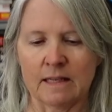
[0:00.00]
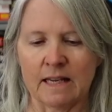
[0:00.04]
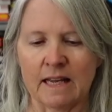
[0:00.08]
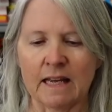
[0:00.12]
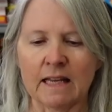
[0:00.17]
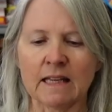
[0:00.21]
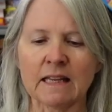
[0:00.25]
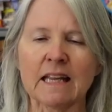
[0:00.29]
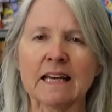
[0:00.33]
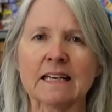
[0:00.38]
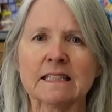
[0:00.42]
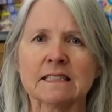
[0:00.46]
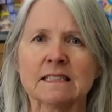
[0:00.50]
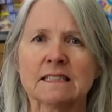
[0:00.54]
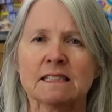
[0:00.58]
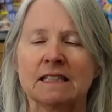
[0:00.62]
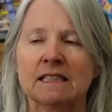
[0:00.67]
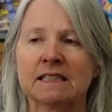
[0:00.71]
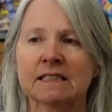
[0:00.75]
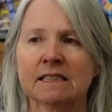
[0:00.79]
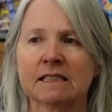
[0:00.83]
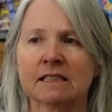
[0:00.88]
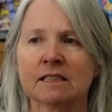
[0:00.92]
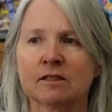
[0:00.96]
Unless
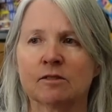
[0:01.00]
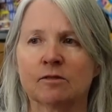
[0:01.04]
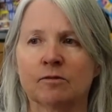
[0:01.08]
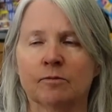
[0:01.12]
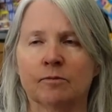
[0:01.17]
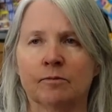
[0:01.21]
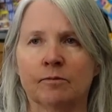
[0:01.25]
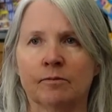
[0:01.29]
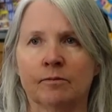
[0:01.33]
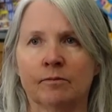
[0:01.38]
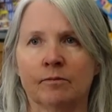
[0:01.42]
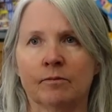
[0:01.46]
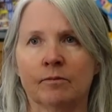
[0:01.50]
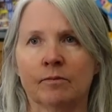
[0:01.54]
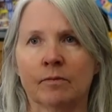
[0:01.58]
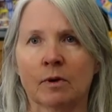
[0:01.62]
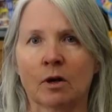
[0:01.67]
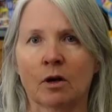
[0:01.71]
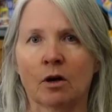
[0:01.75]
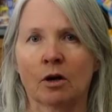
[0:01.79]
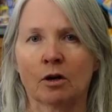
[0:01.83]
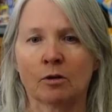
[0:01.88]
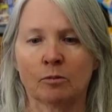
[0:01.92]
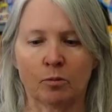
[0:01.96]
this is
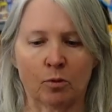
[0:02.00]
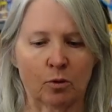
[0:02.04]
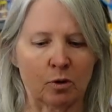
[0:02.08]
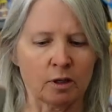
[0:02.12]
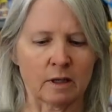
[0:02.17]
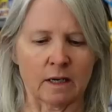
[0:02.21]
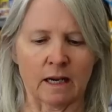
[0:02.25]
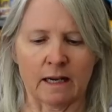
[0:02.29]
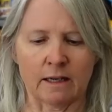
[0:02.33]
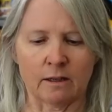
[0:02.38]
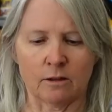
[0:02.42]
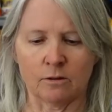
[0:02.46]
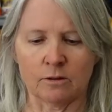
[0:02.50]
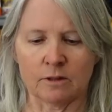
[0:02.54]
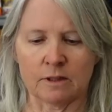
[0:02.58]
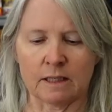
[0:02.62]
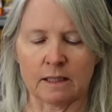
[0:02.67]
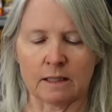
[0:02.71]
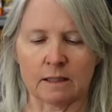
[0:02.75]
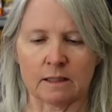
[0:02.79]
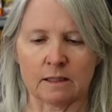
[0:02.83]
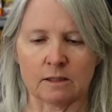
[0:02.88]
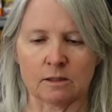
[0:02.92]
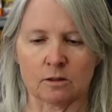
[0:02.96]
cardboard. I don't
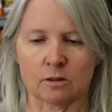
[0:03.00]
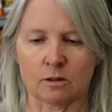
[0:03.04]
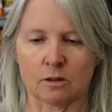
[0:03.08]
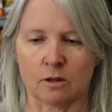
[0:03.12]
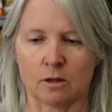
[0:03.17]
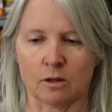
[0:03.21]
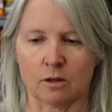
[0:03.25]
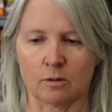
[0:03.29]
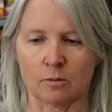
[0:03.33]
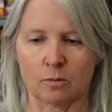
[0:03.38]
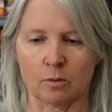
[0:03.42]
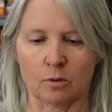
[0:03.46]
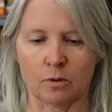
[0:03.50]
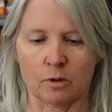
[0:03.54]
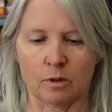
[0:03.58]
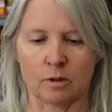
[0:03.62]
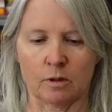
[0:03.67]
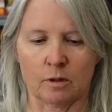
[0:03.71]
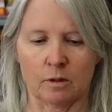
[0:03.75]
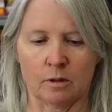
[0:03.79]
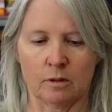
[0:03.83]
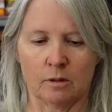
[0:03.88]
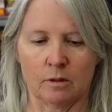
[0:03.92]
think these are cardboard.